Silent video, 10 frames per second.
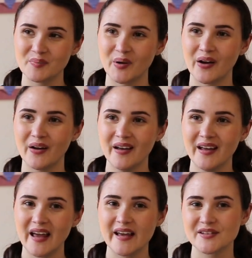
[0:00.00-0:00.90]
but
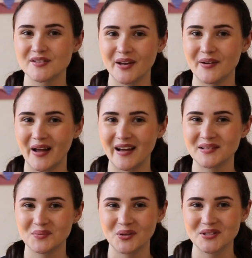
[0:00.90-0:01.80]
it's so
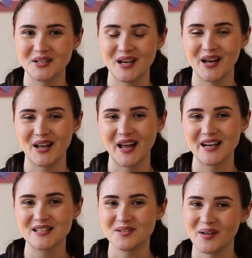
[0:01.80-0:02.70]
nice watching her
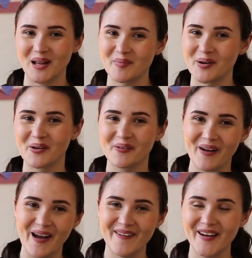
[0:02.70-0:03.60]
like develop and
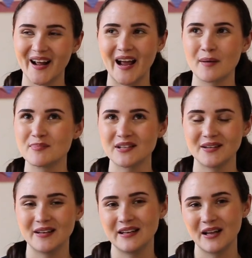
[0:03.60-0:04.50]
grow, and I
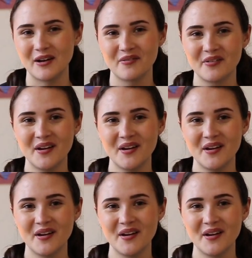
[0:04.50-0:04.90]
absolutely love